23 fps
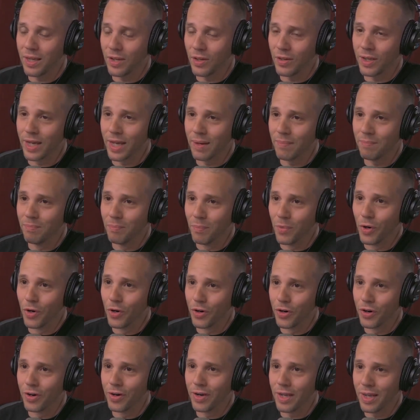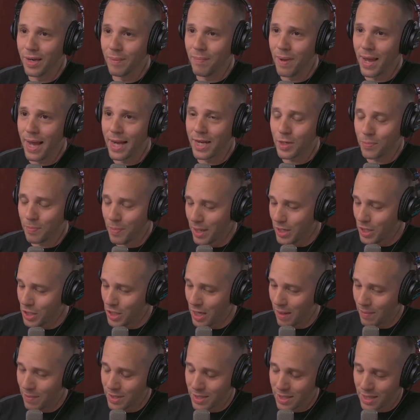he'll get murdered in a match by
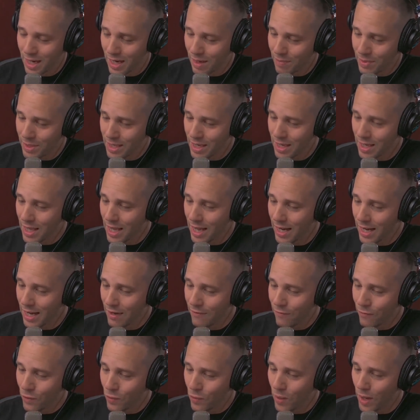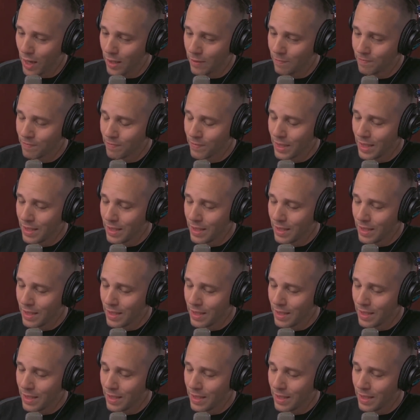Sheamus, and that'll be the end of that guy for a while.